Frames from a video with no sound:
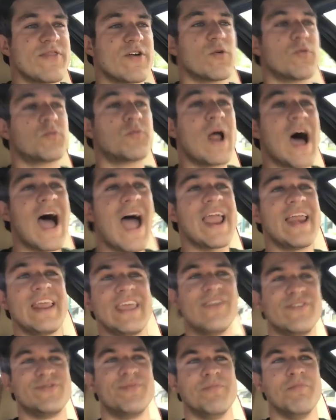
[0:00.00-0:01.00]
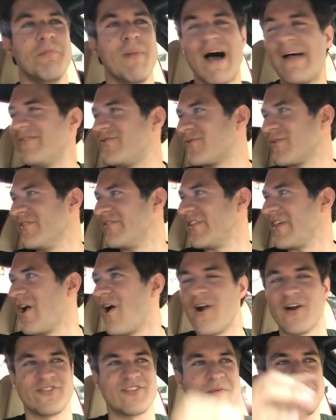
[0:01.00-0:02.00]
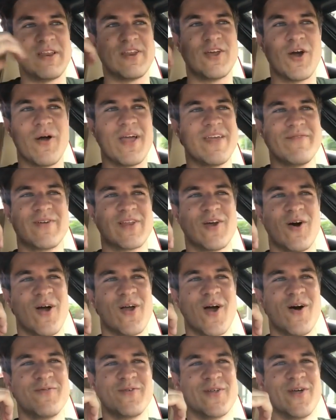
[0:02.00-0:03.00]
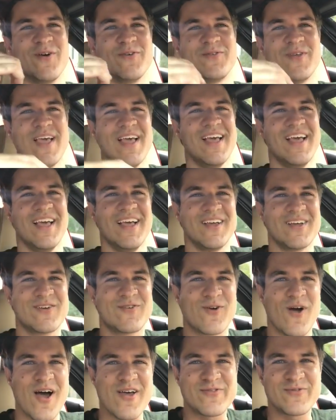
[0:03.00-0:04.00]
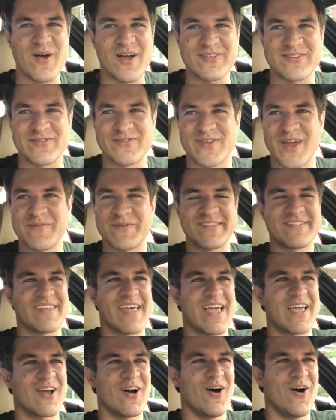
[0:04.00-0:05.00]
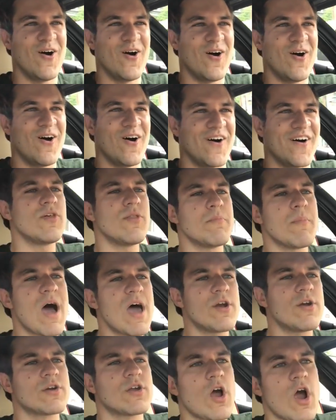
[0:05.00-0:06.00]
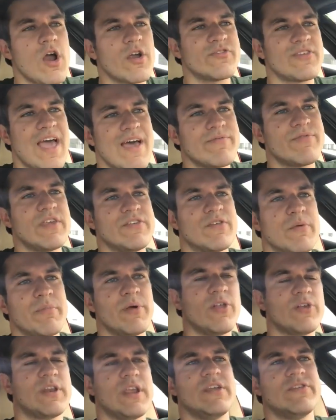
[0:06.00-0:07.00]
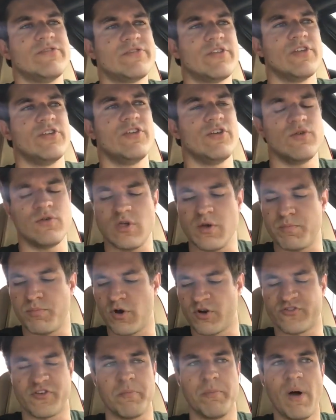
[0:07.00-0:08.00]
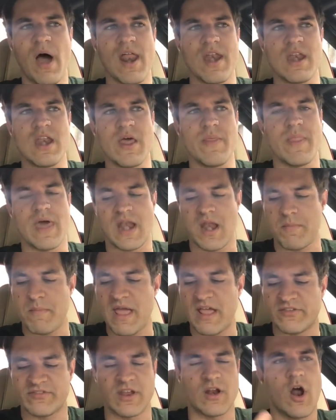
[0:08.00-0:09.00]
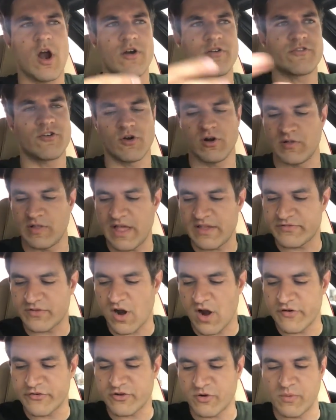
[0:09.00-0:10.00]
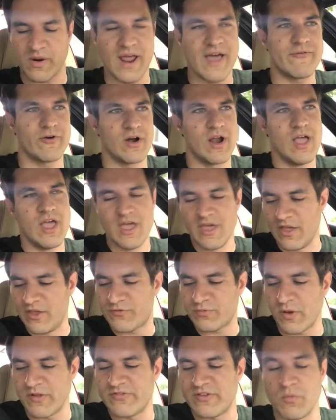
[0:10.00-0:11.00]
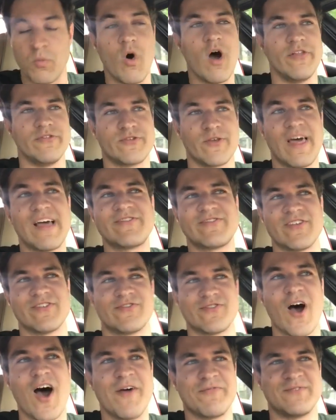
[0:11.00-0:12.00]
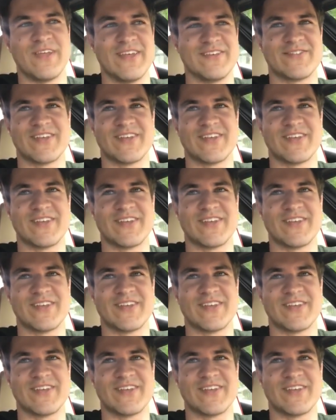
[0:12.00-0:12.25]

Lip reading: The ride is monstrously harsh. I mean, even going over those crosswalks and stuff, it's like, oh. The modern cars have these abilities to do, you push a button and then it makes it harsher or less harsh or whatever. This one's in one, so that's the softest.